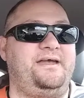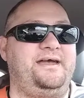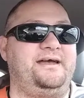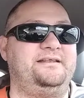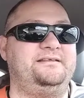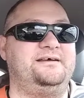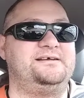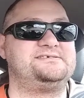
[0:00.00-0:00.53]

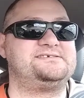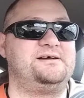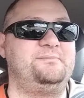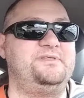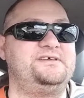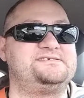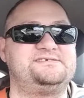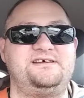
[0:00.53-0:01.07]
and some
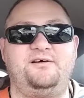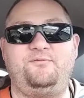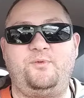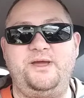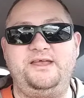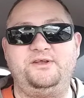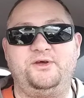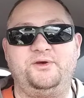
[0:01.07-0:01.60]
of the stuff
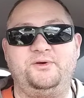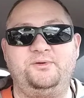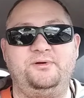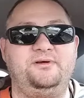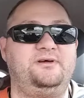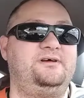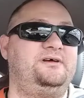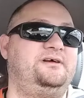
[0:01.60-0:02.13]
we do
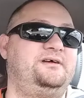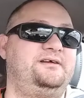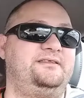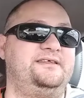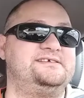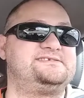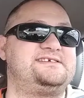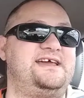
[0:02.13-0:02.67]

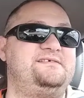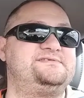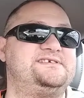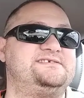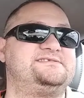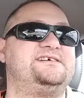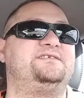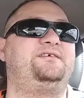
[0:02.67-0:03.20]
that saves
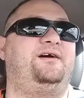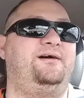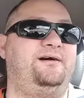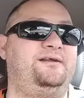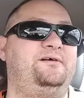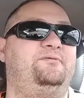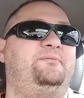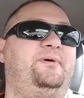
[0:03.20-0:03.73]
us a
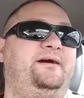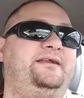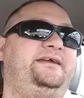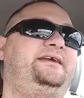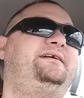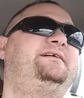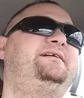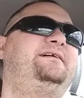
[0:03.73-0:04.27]
ton of
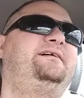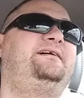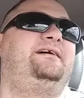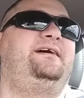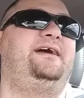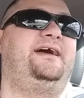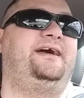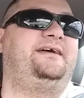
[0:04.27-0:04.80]
money.
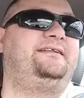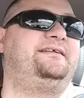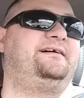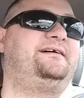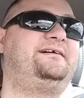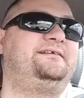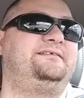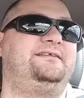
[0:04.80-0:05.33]
And
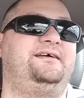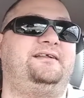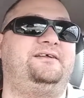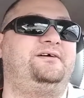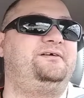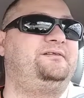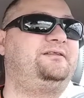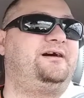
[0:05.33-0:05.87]
I
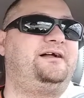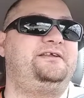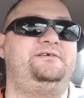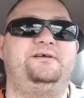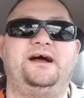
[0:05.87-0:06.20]
know a lot of you